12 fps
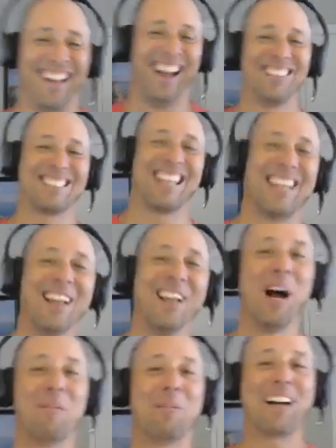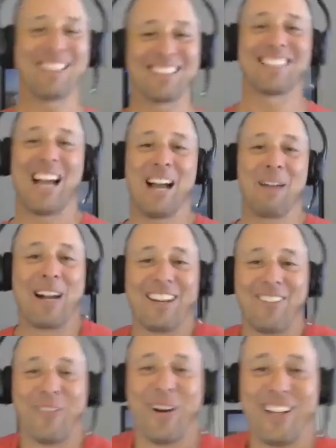I was like, about the time I
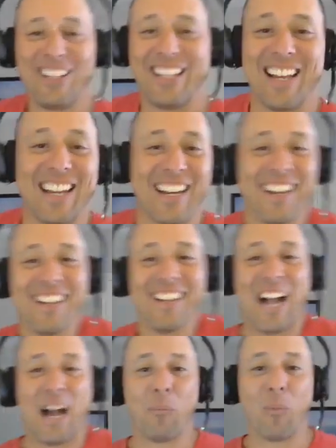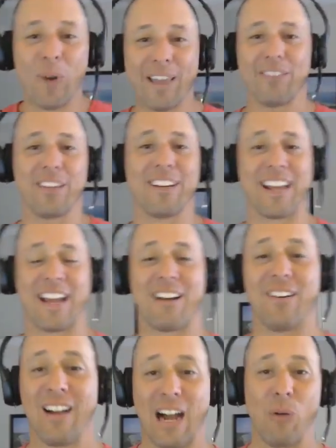really like, I'm with you
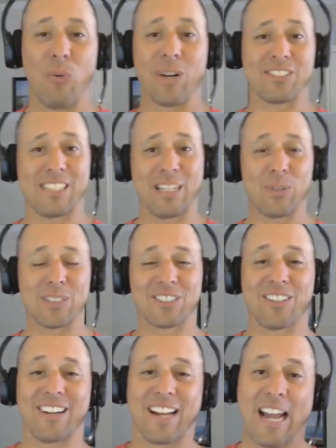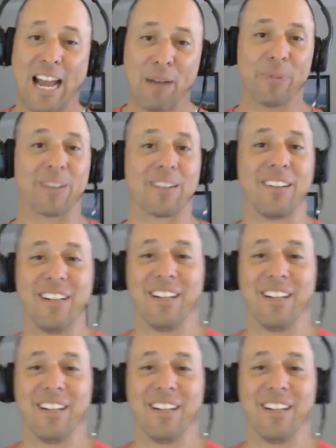now. I want to see what's going to happen.